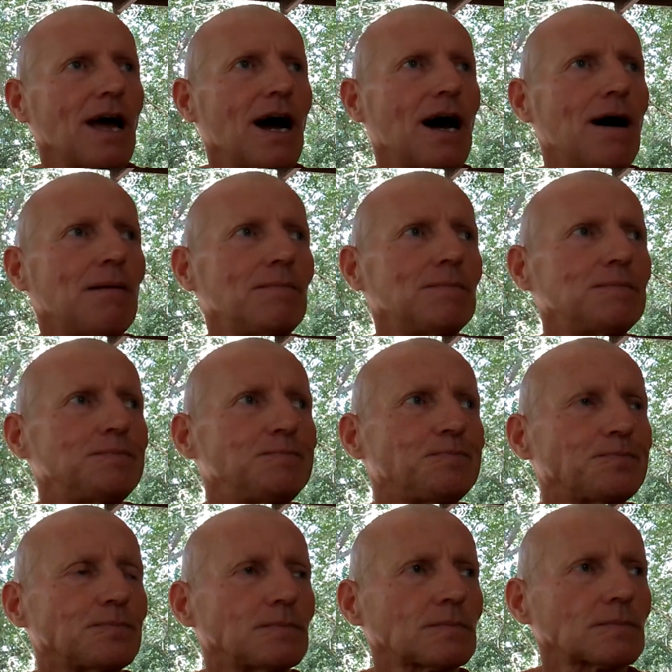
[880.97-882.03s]

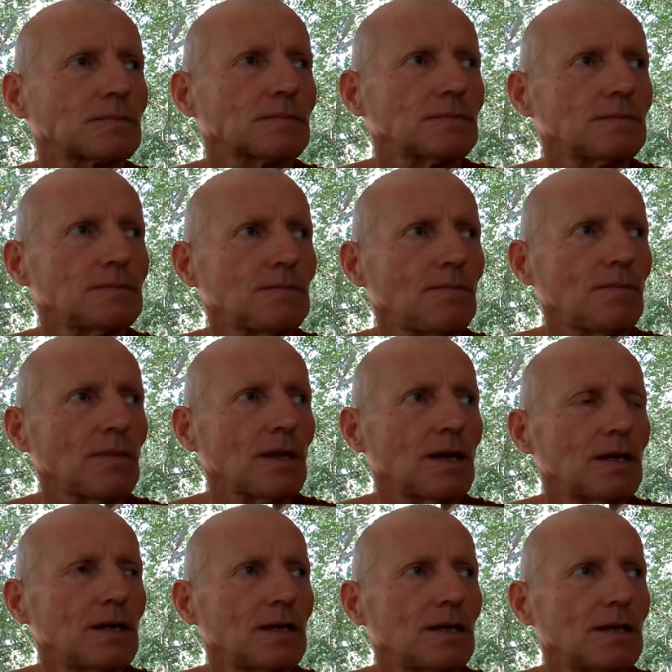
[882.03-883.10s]

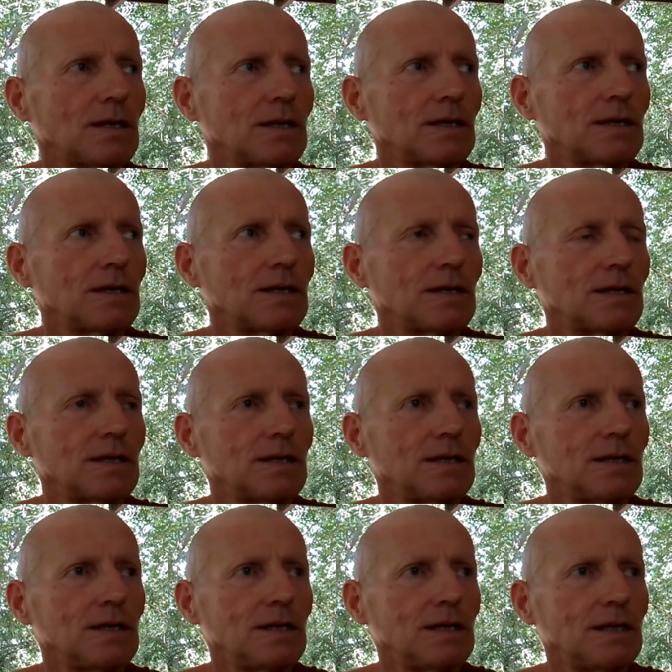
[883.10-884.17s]

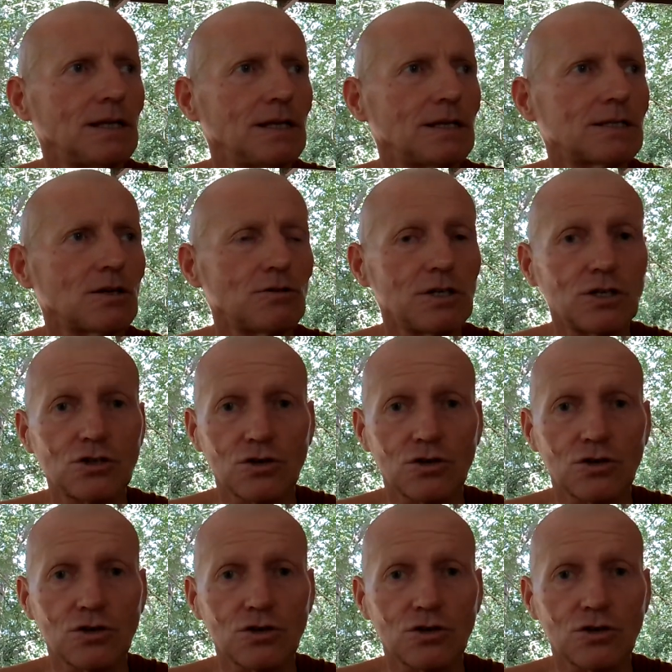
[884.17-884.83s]
So this